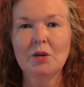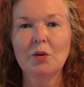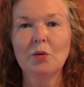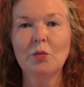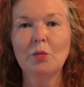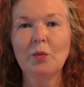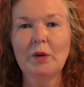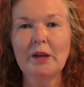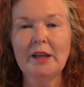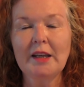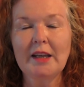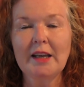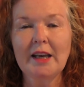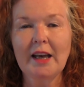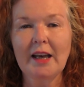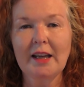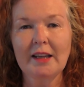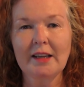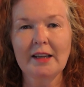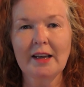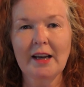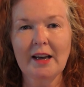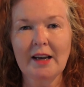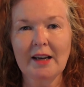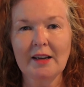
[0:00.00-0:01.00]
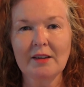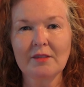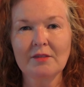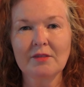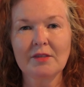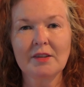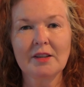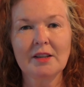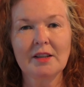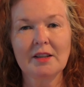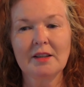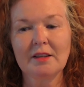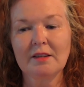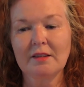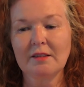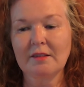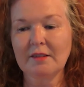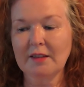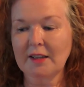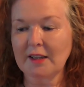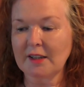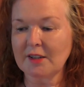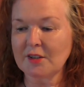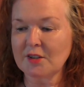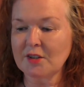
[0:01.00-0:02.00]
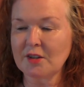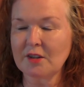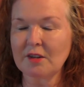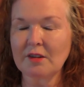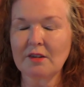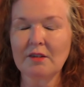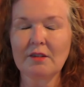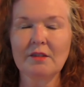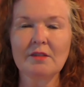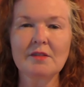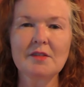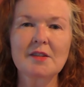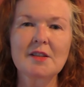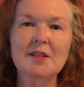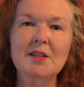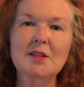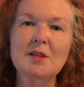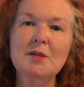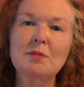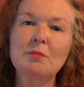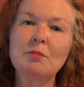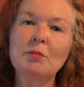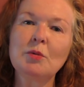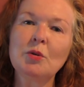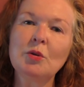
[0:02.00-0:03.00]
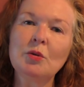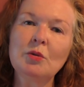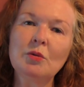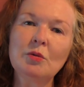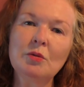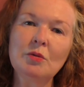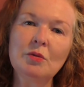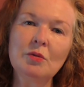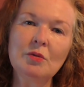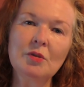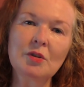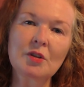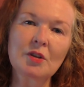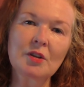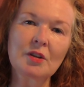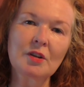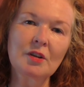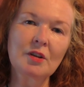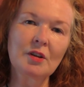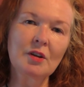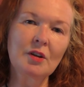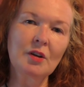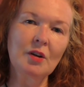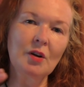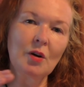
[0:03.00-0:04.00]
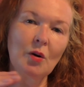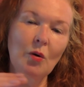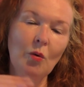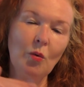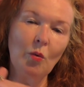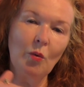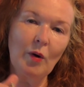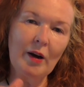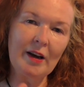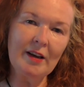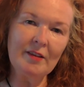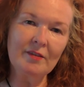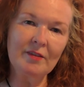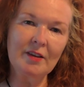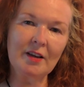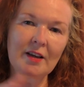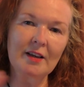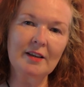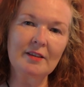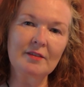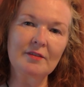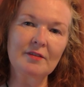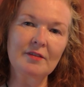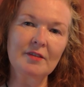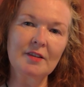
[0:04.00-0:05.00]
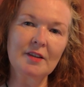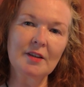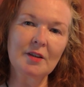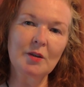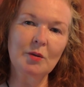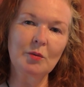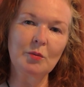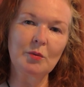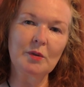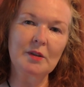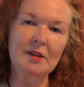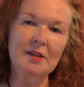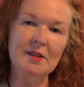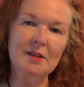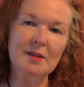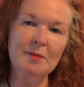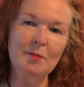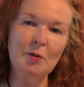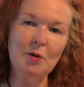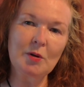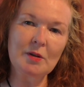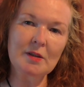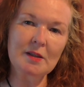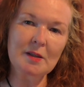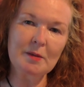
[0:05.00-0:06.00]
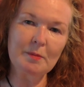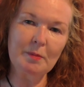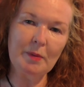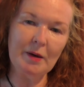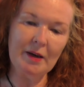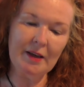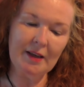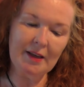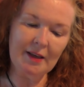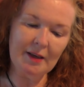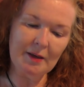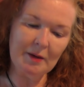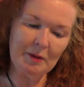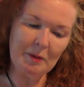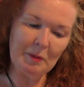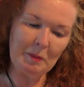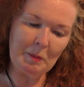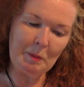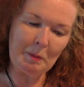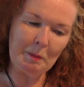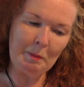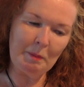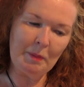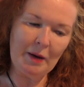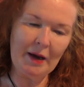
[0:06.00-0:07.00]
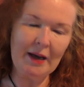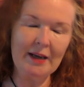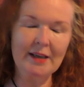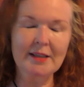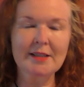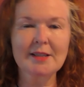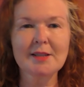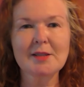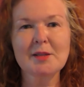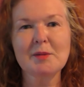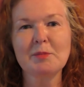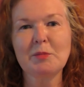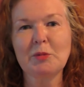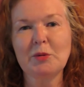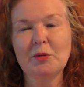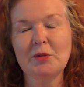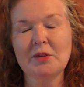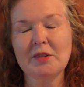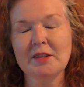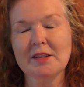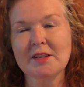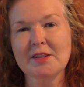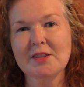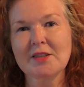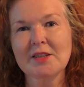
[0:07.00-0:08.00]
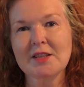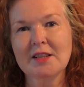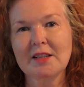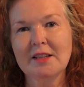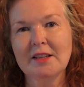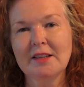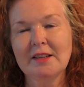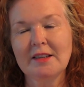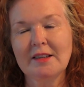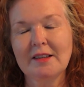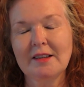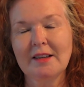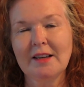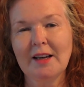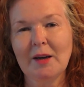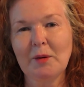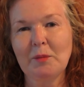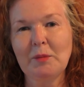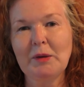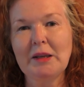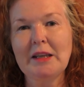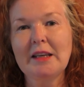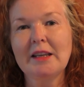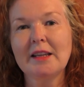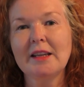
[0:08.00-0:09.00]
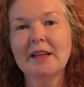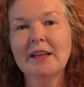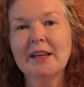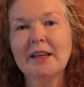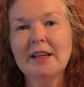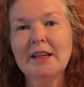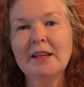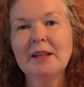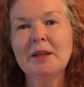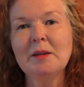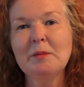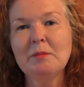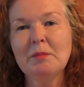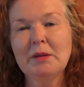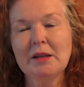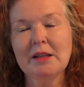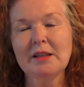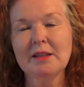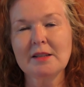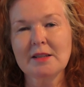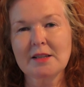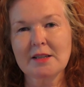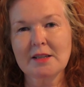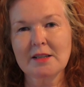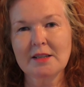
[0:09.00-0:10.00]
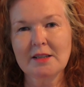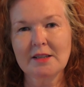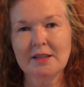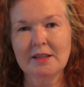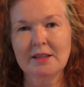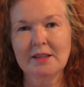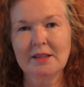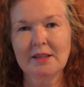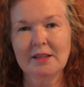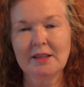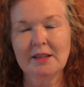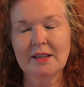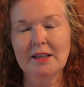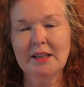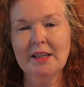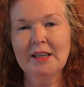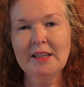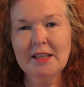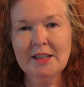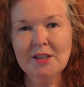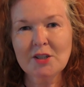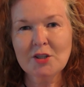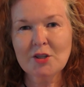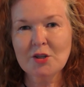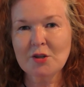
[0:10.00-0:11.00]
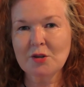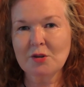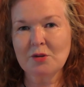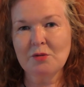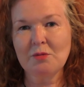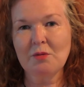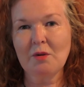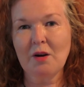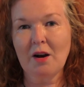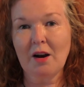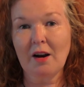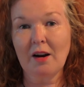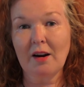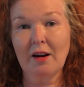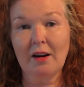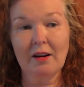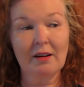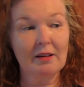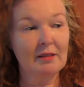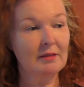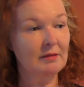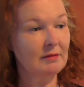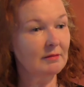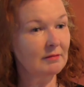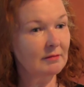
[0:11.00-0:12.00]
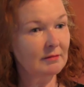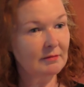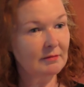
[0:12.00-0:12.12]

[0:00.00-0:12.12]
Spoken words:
We can have that smooth way of life with a small spike back to smoothness, and we can inbuild into our